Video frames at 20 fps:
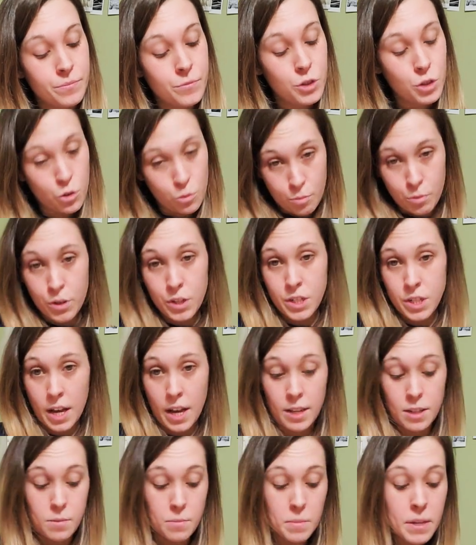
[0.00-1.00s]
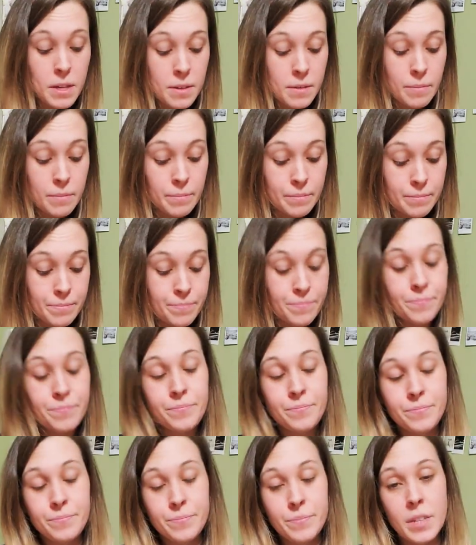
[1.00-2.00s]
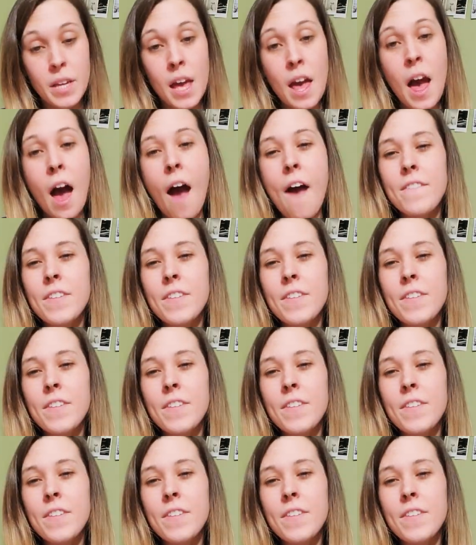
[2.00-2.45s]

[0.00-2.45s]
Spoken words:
to protect me. I